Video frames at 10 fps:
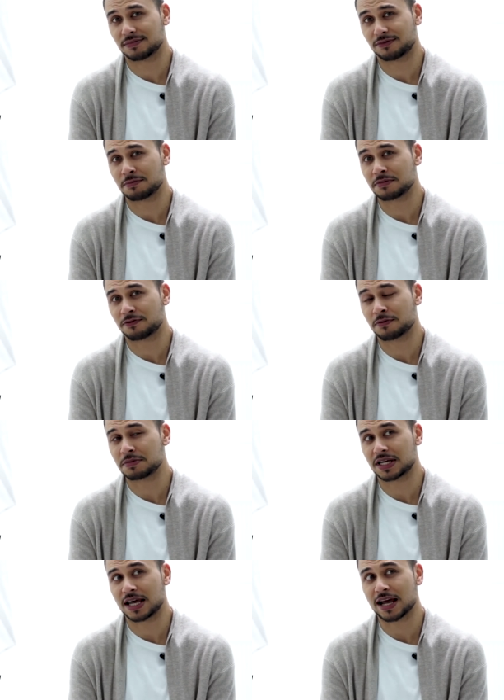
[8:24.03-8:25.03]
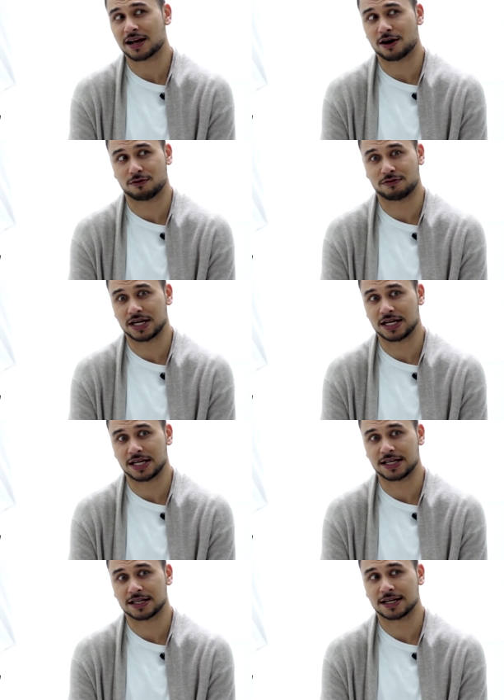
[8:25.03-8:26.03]
from from the get go,
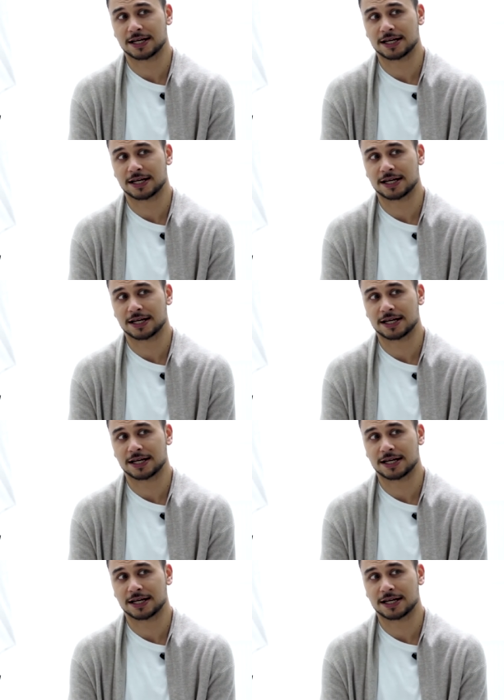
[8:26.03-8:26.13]
really.